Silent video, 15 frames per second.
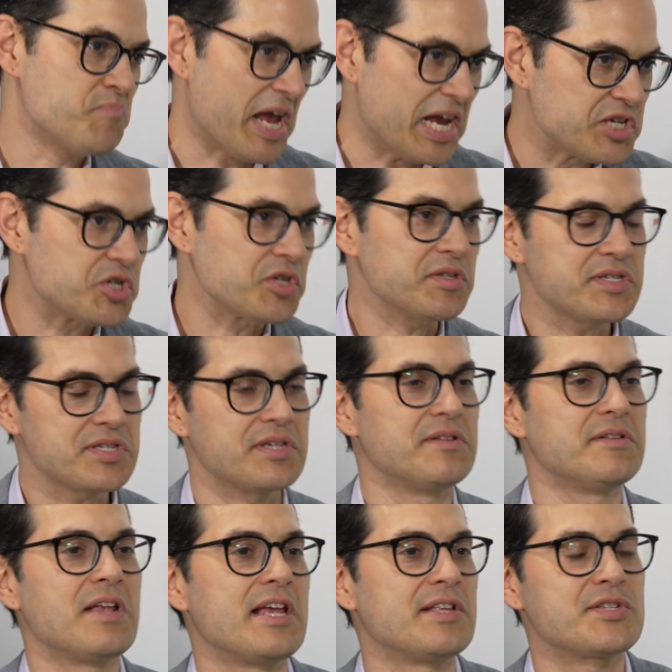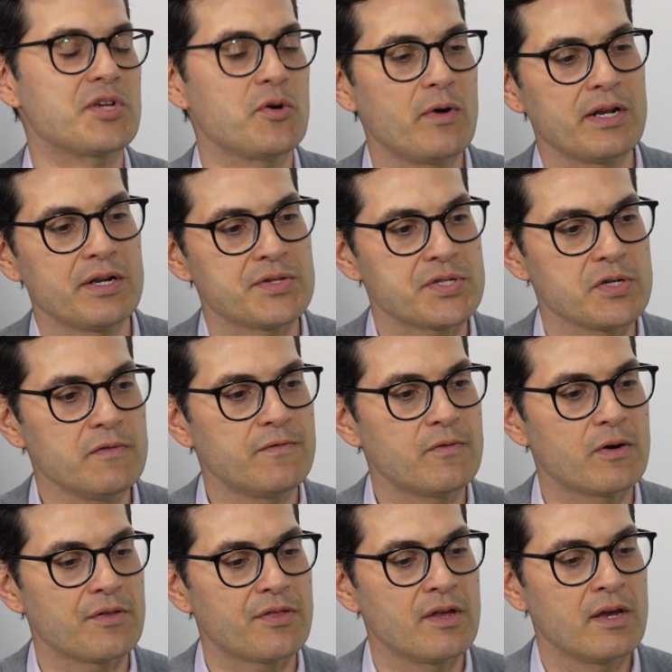patience, and so on and so
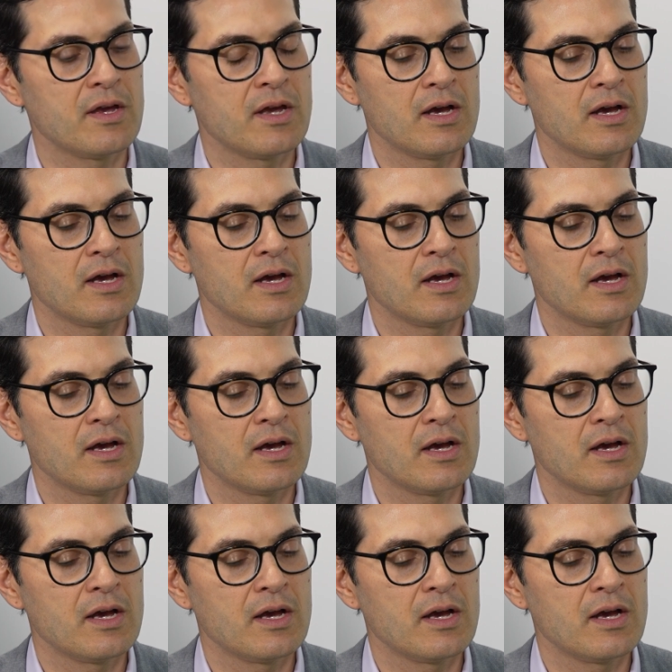forth,